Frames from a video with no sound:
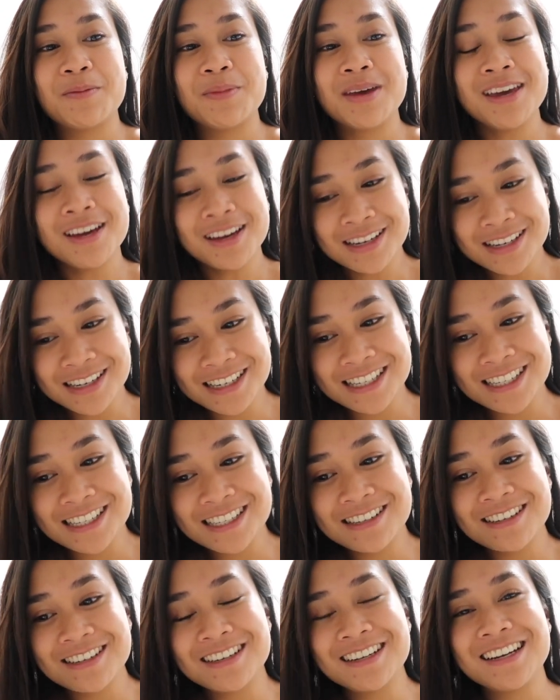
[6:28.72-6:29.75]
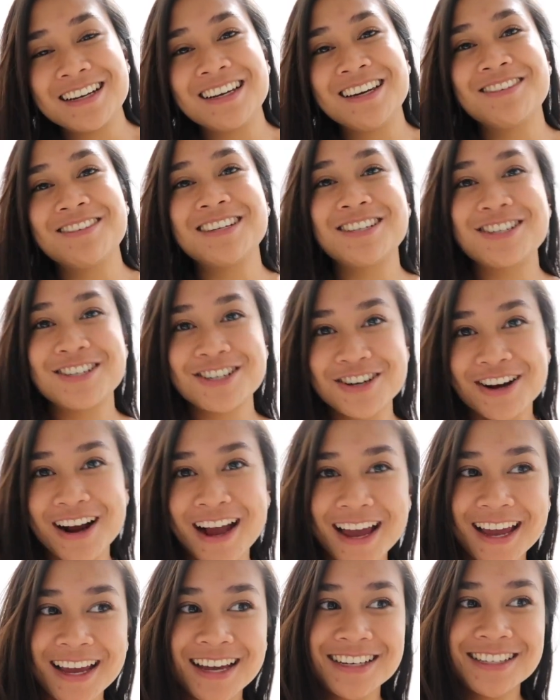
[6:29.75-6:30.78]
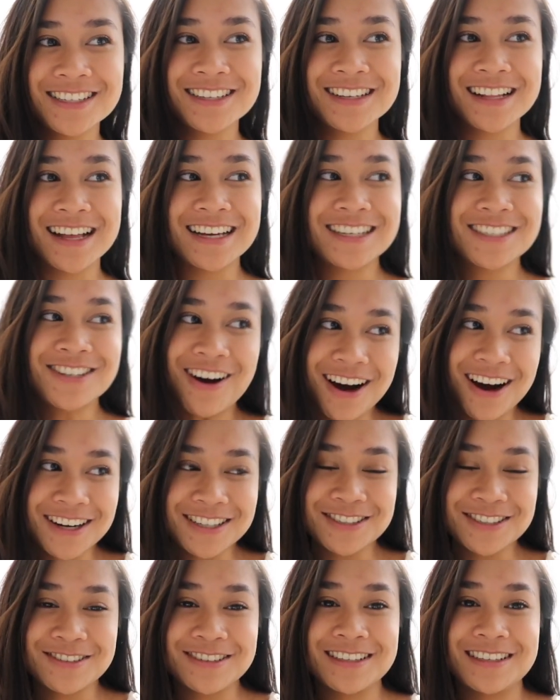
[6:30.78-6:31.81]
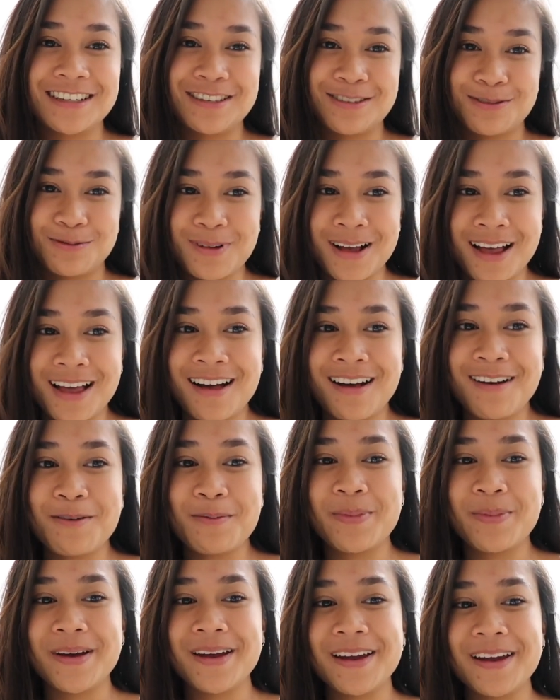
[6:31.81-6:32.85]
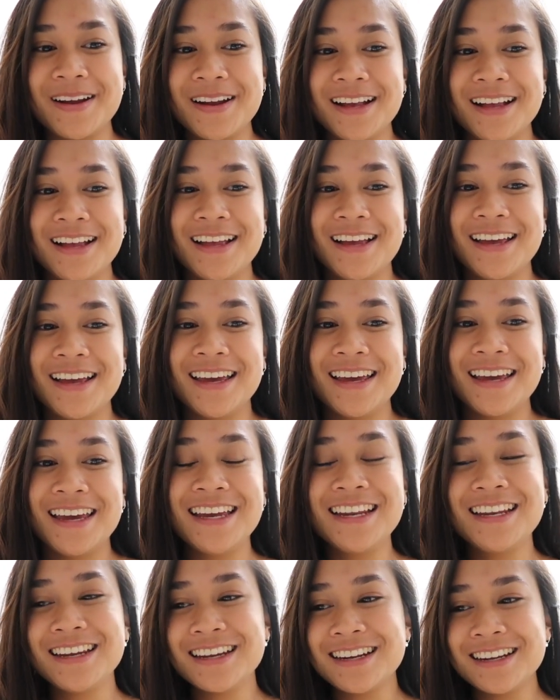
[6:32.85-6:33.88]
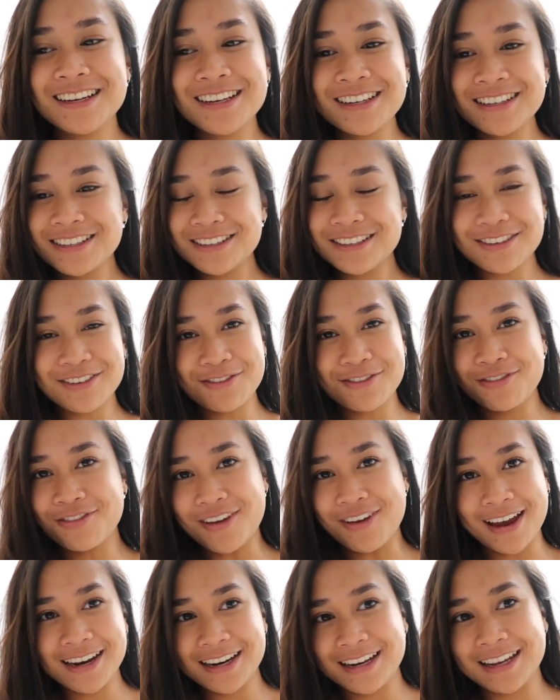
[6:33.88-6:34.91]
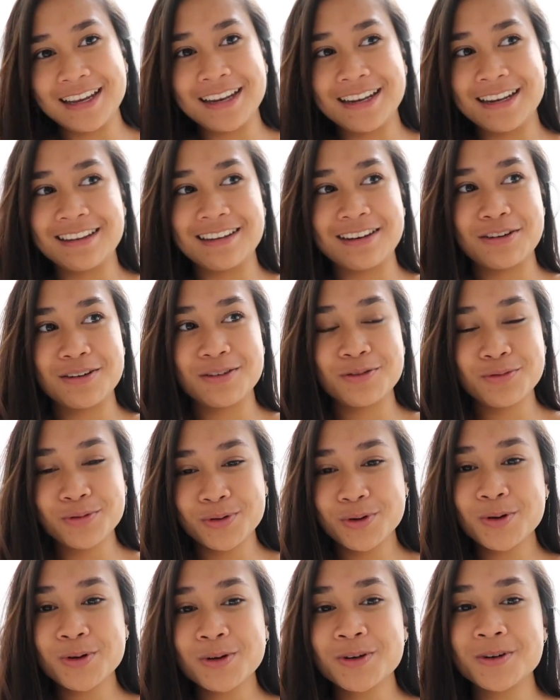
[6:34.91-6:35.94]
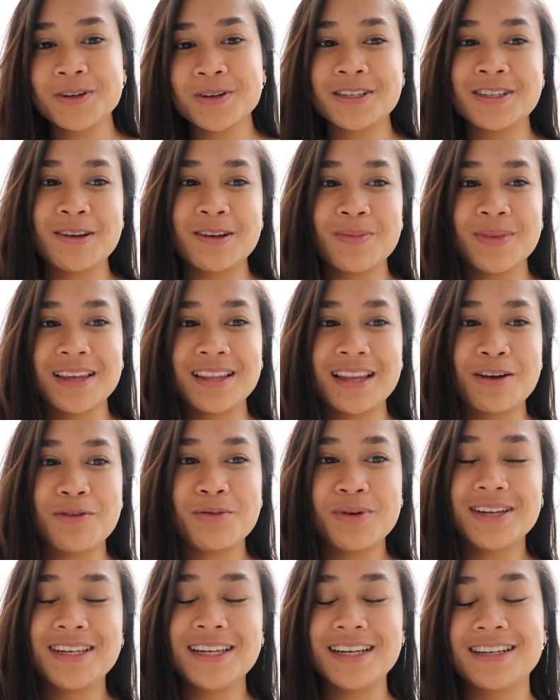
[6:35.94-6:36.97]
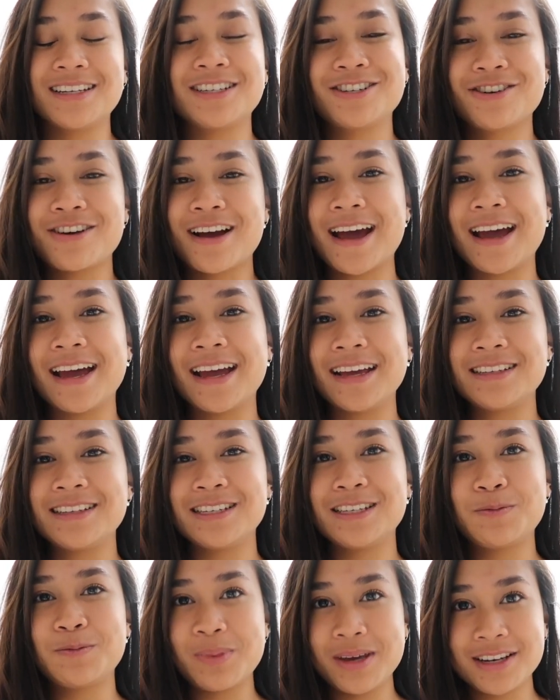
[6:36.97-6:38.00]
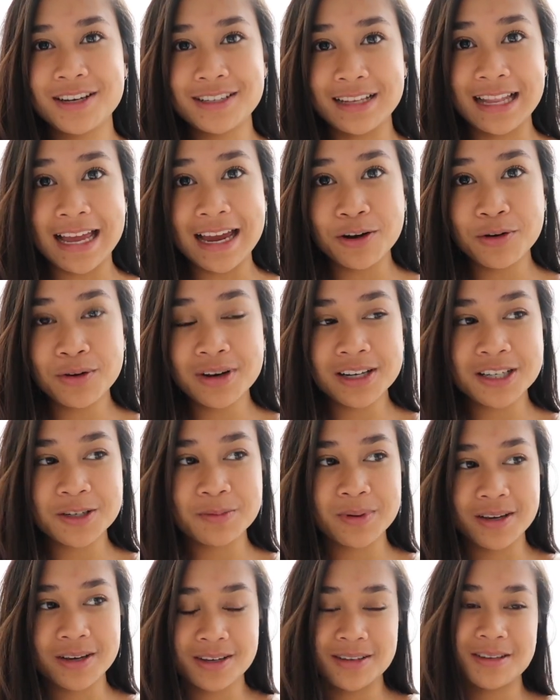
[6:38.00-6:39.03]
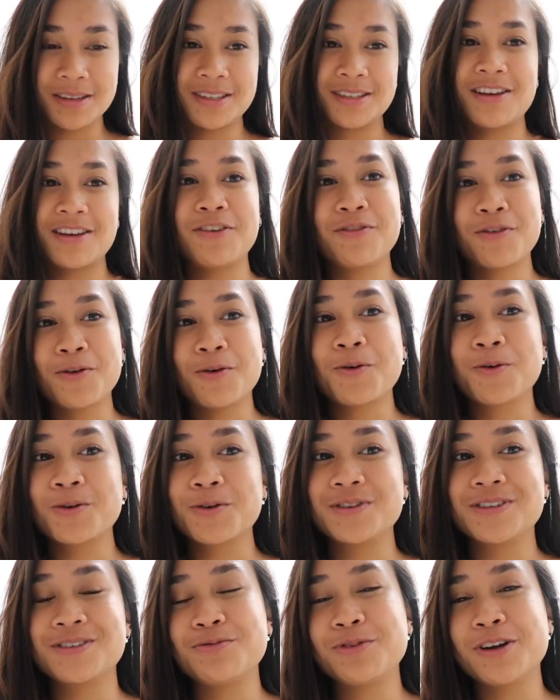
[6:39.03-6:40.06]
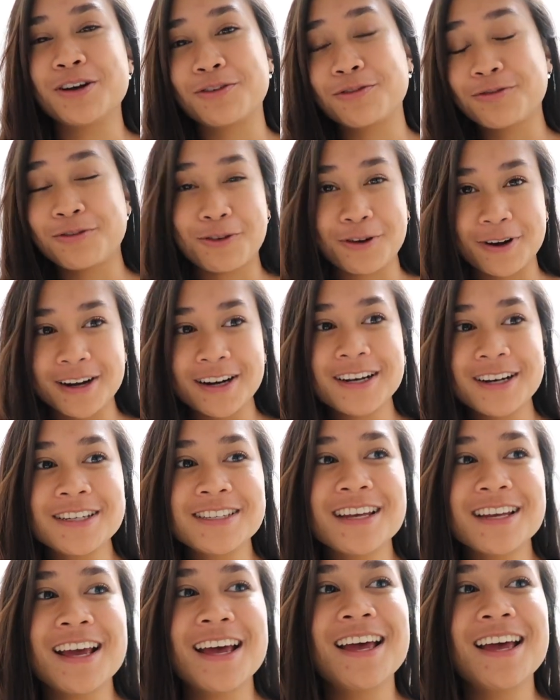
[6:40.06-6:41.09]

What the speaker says: he understood and he was trying to like talk to us as well, but he didn't find it rude or something that we didn't try to speak the language, because of course we are foreigners.